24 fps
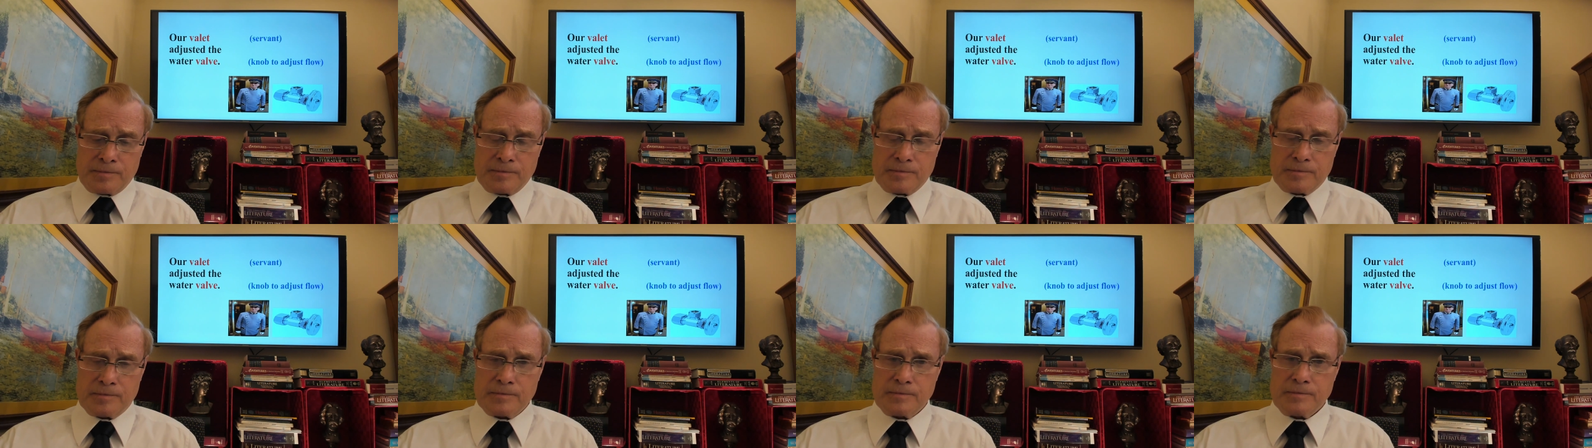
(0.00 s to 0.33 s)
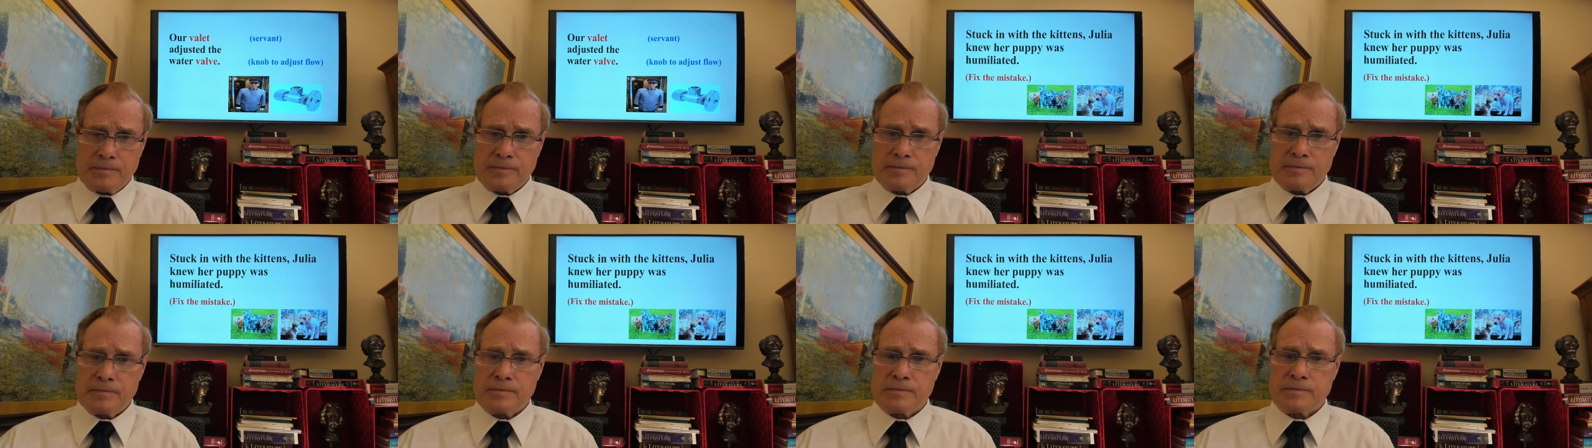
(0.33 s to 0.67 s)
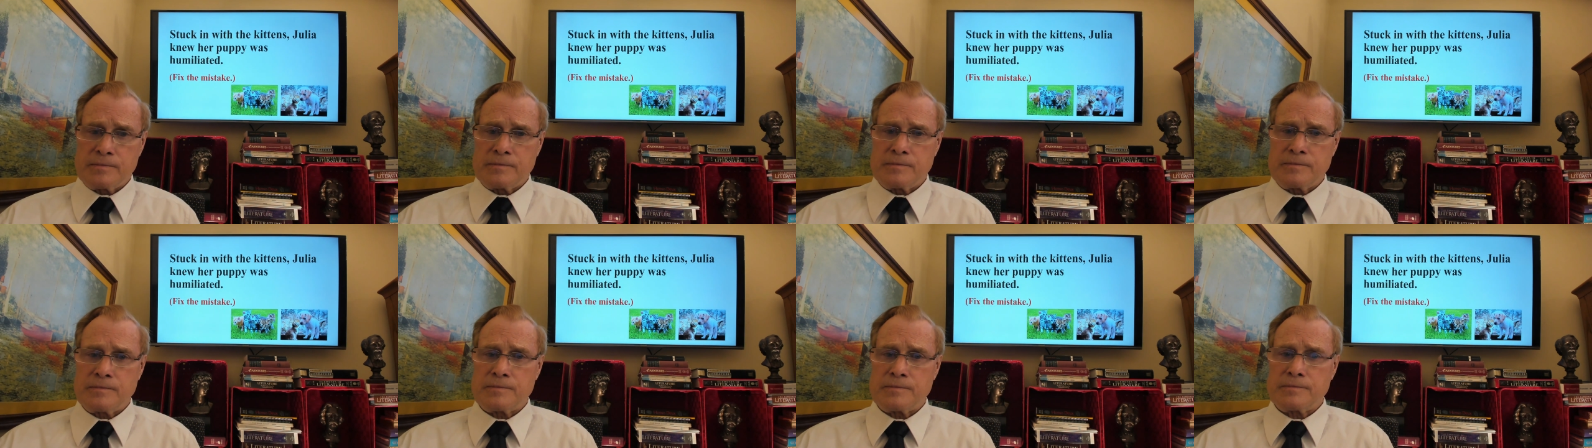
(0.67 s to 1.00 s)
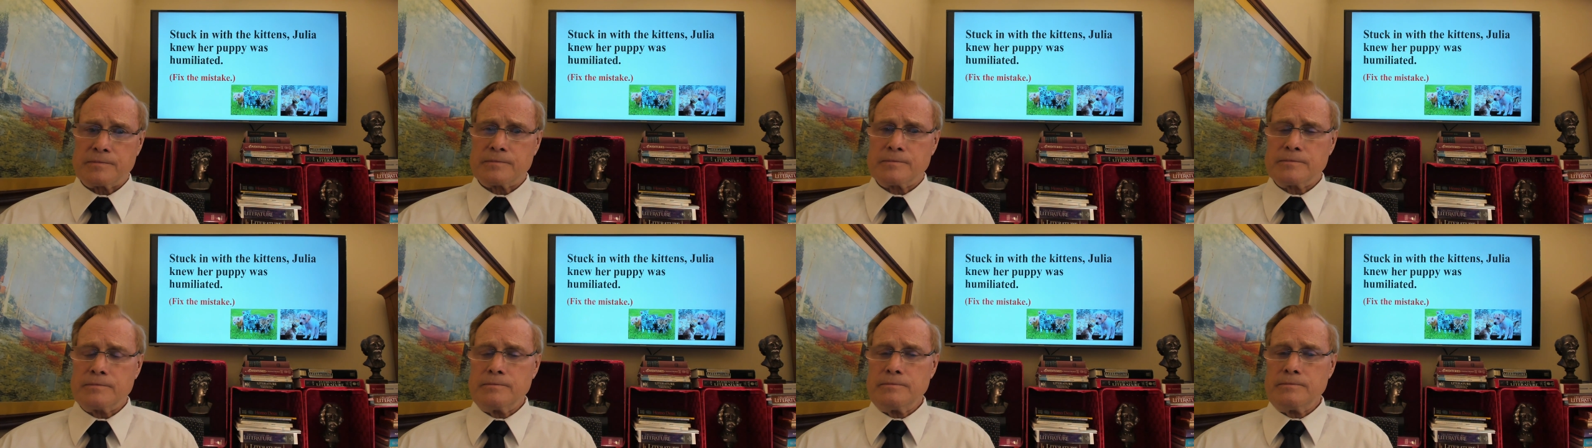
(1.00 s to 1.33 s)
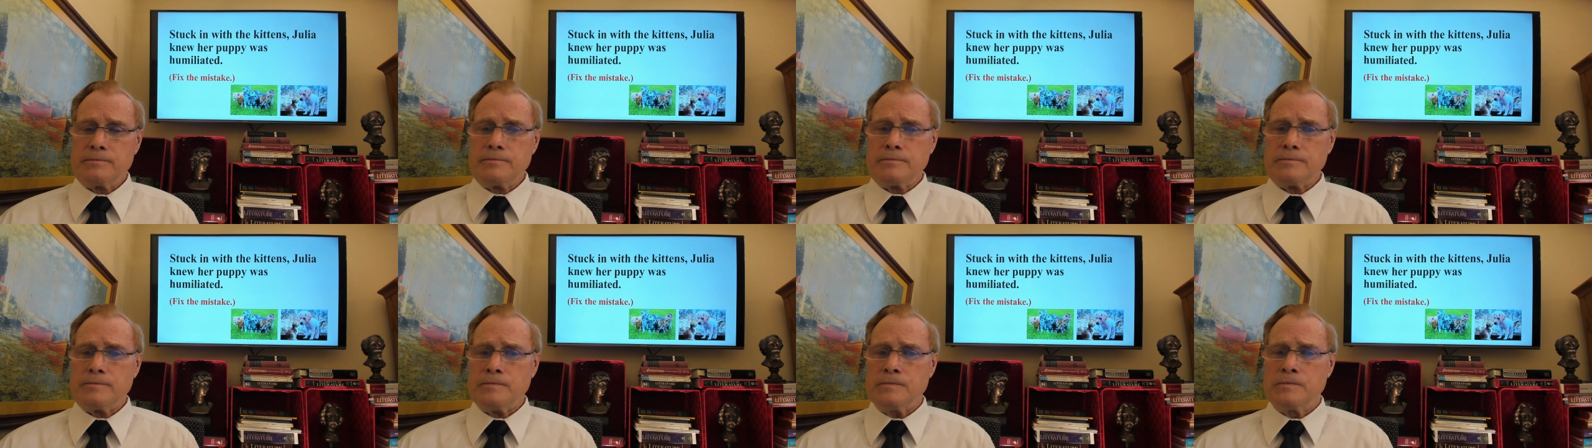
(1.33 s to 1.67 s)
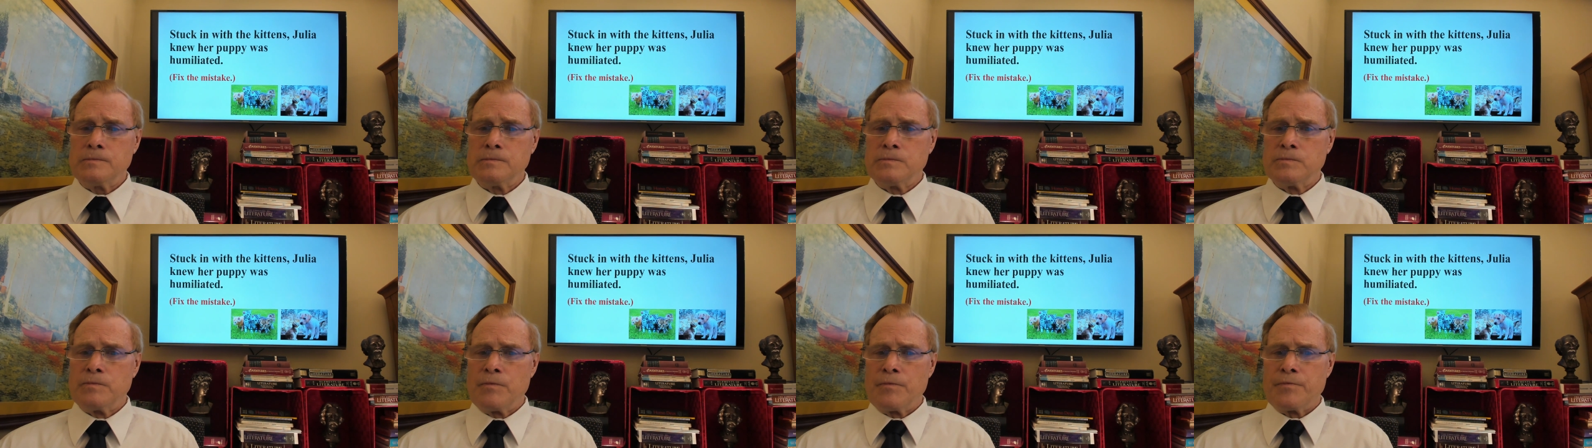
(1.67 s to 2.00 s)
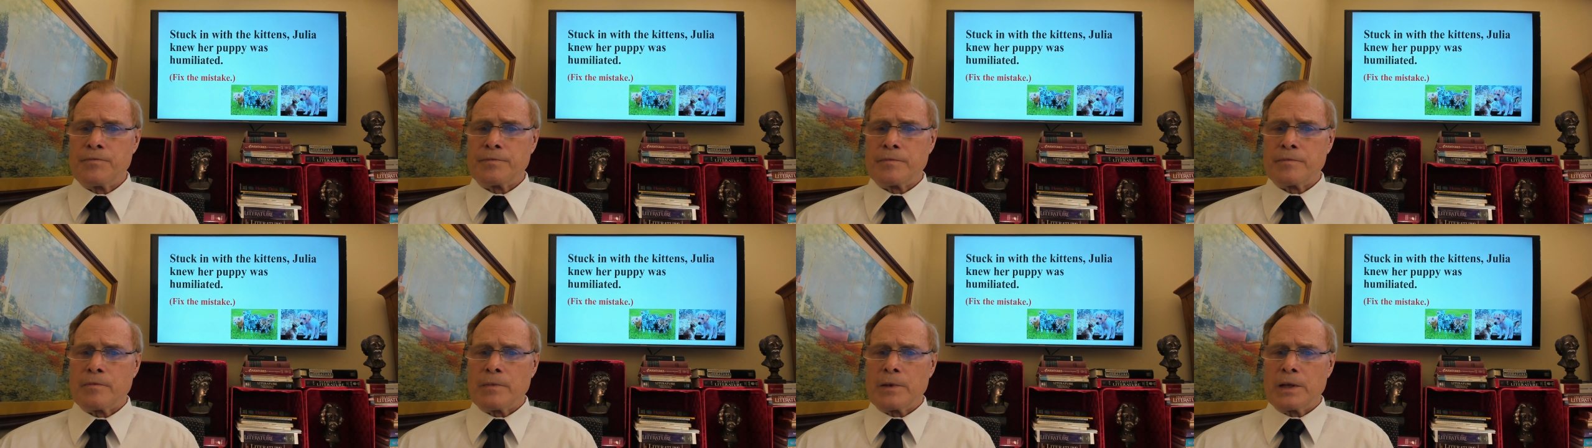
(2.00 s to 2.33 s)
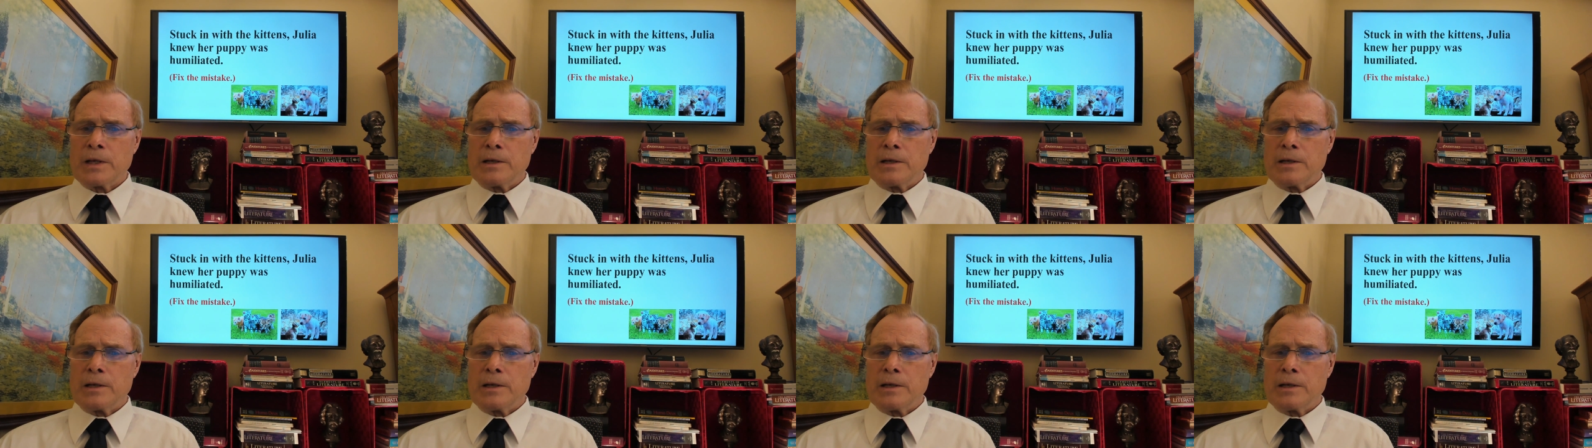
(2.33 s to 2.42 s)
(silence)